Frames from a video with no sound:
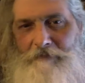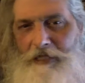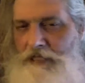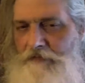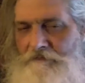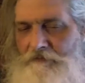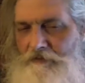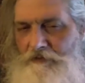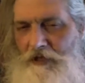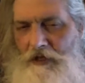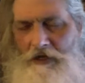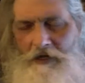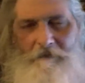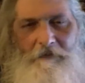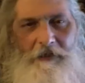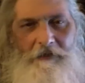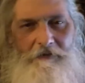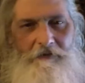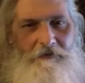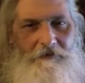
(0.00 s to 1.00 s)
Might even talk
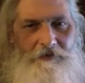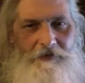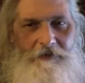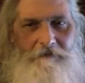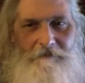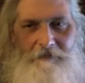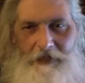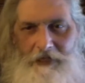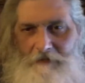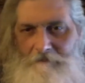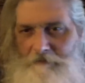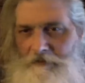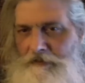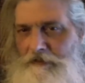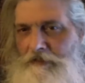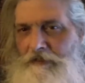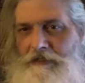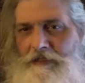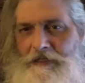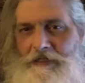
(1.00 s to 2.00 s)
about those sometime.
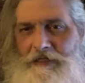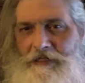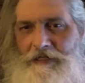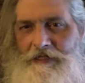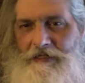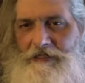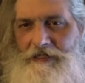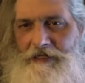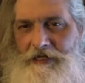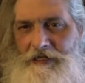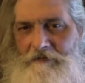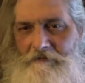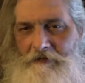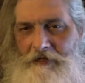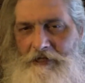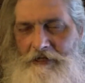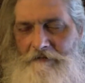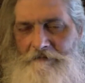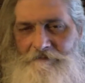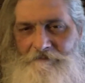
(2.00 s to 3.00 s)

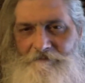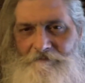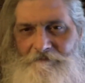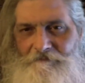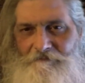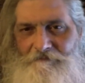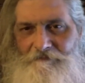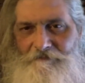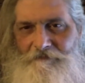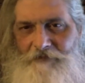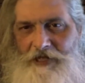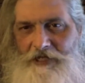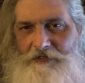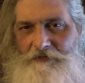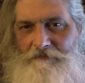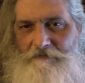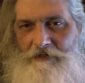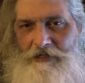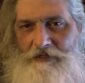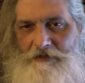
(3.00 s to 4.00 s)
Anyway,
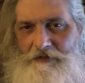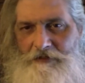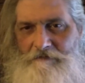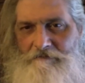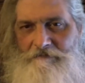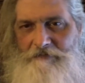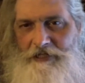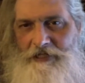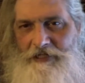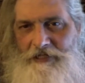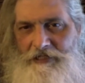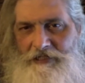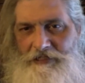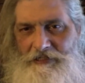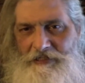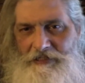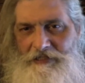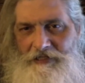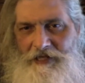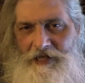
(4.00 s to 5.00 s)
thanks for watching. Take it
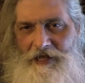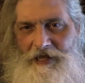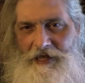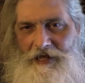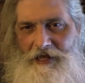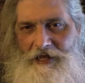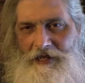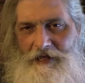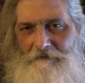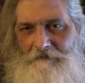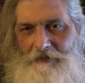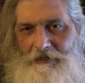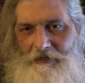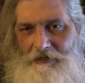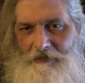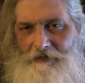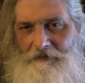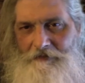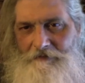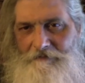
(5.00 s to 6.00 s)
easy. I am
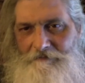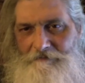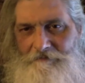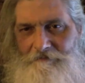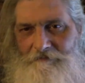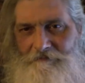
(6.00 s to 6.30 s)
out of here.